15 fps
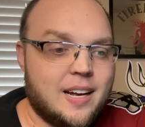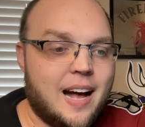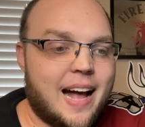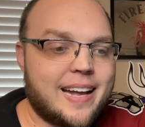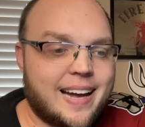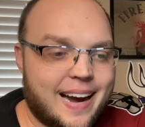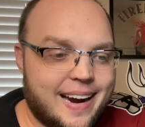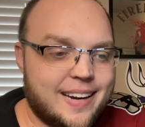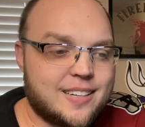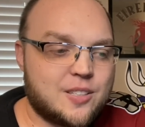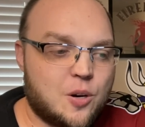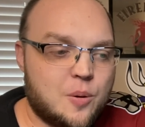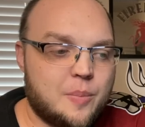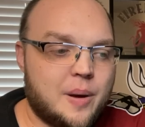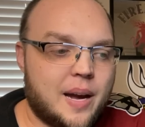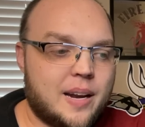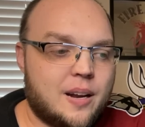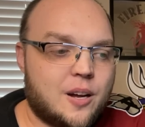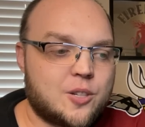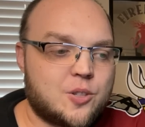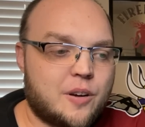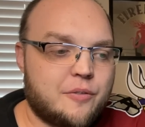I kind of don't mind
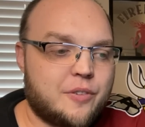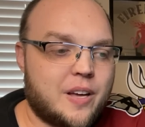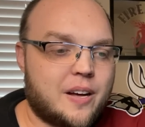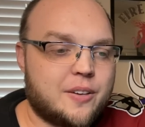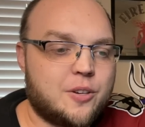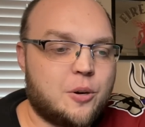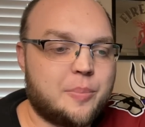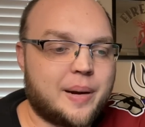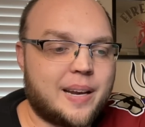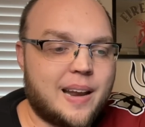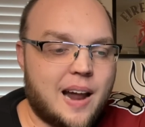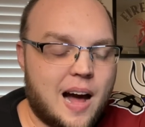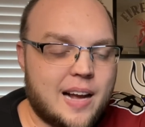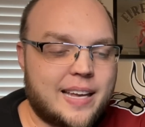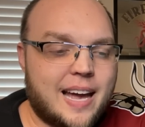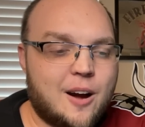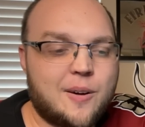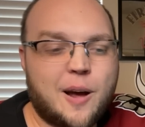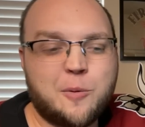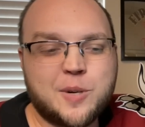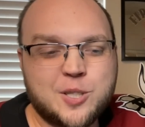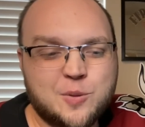André Fialho by knockout.
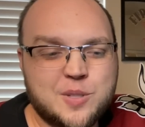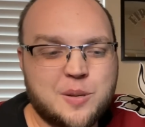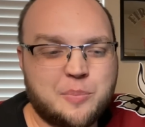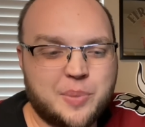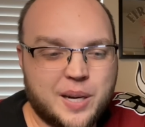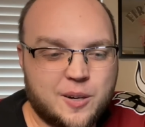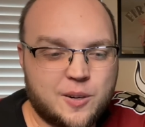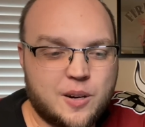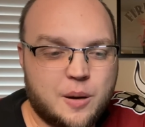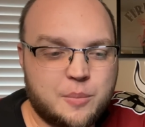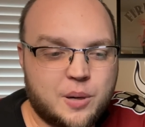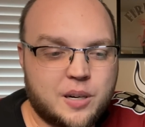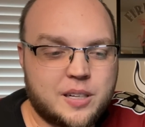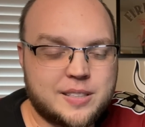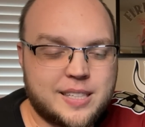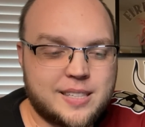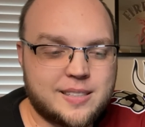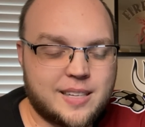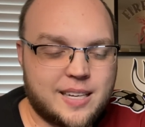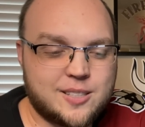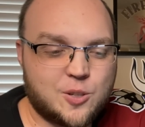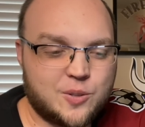I wish it was a bigger number because
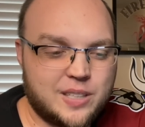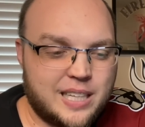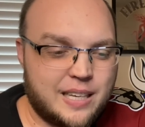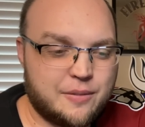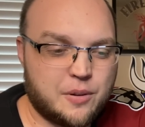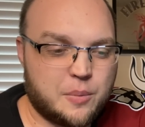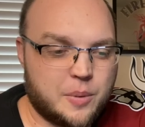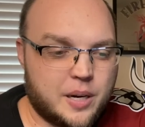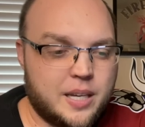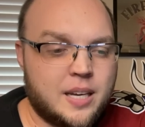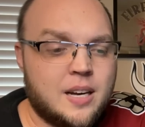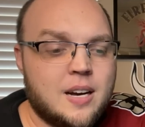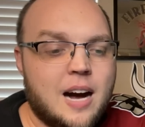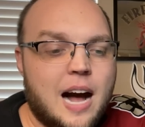it's only even money.